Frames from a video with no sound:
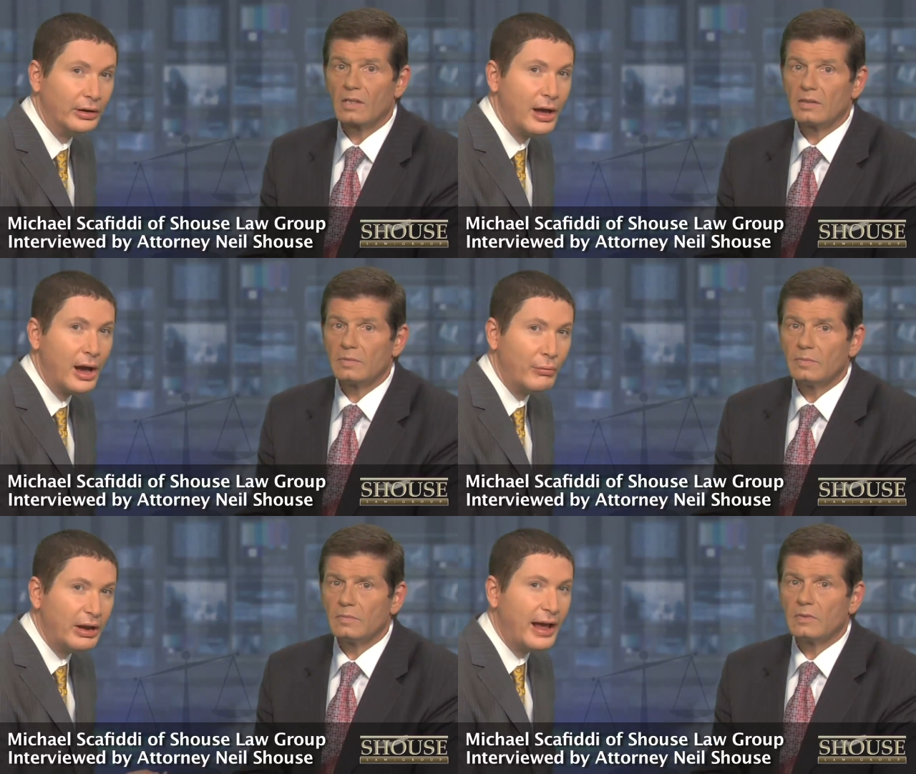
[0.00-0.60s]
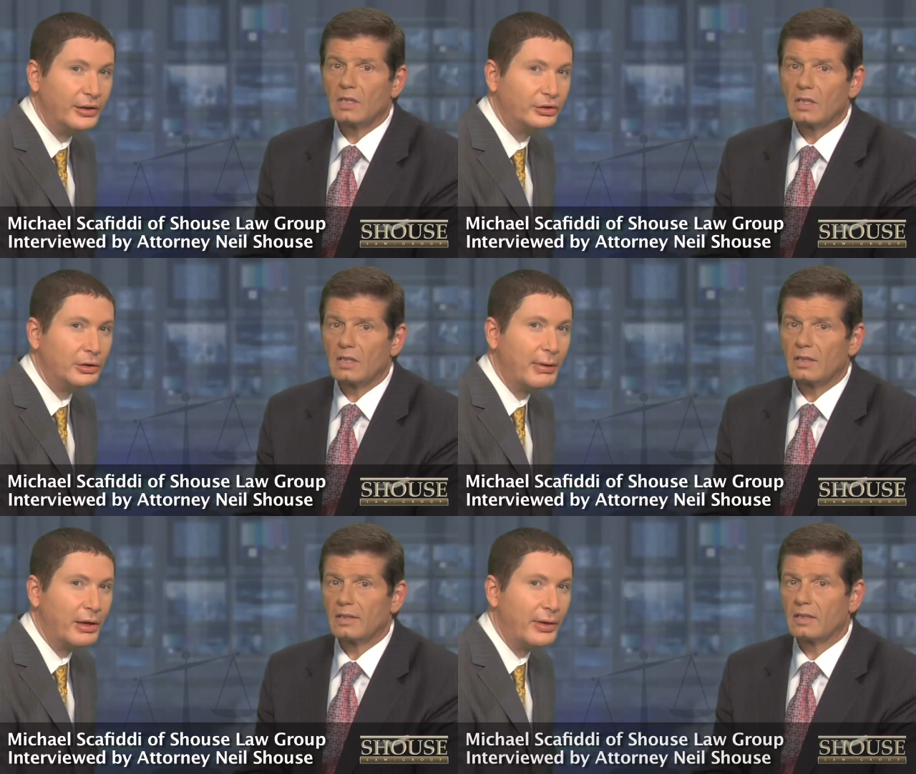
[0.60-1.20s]
Speaker 1: And I want to ask
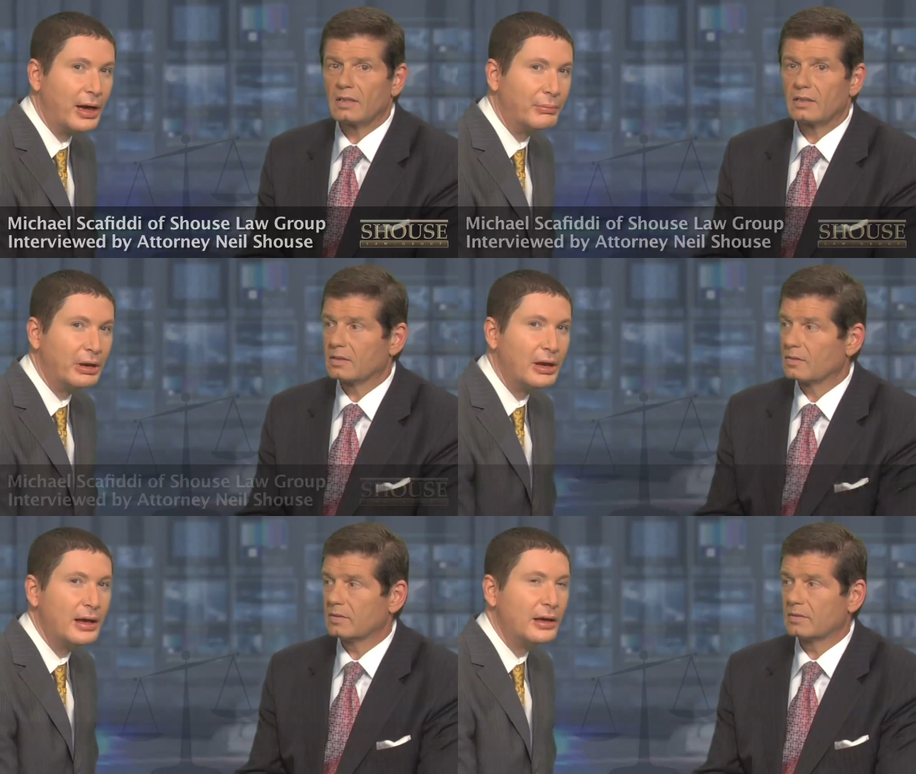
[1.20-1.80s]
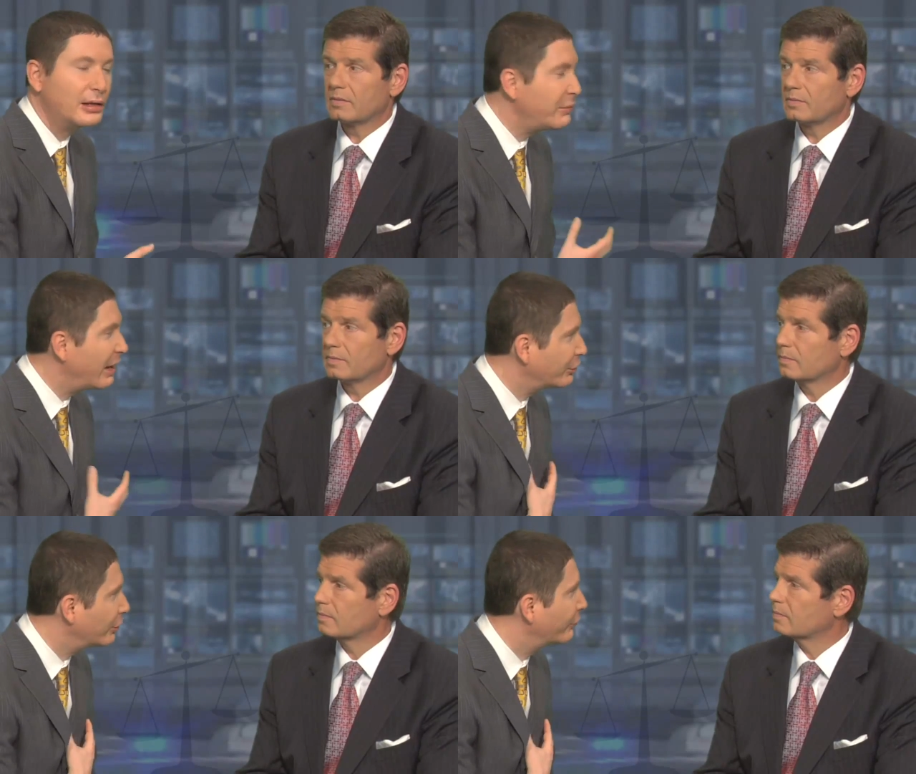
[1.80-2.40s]
you about that, but let
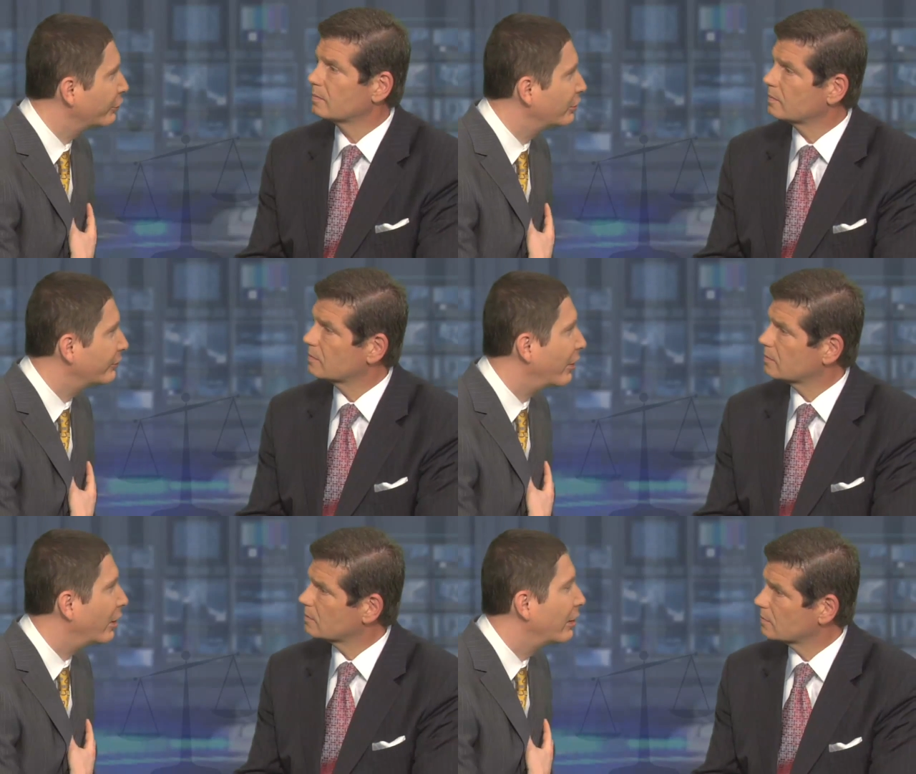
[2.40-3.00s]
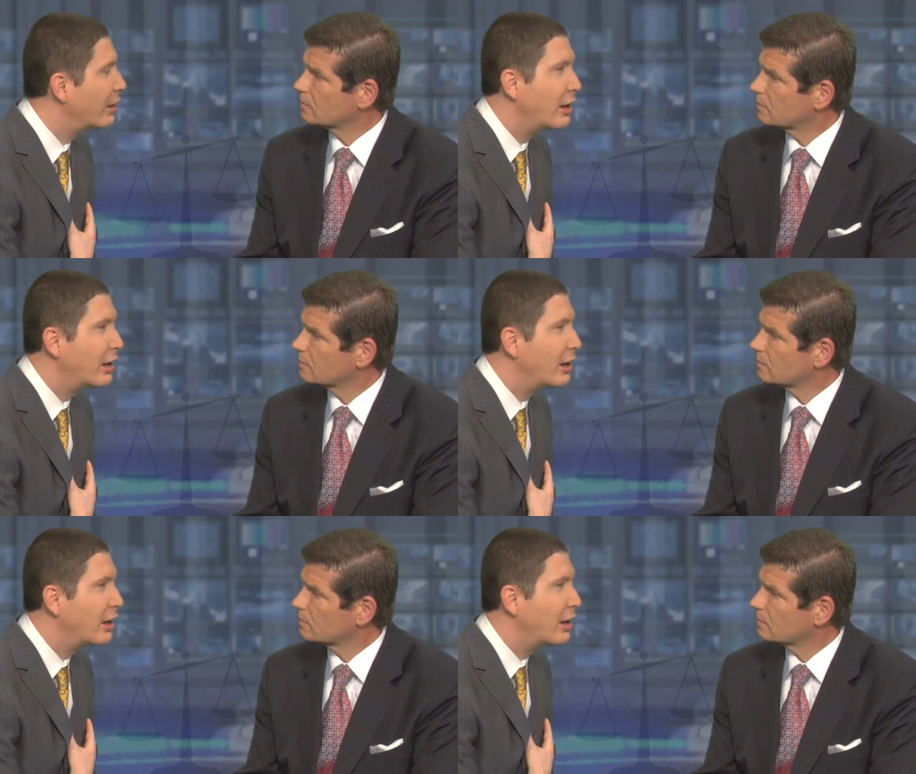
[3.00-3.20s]
me ask you first of all,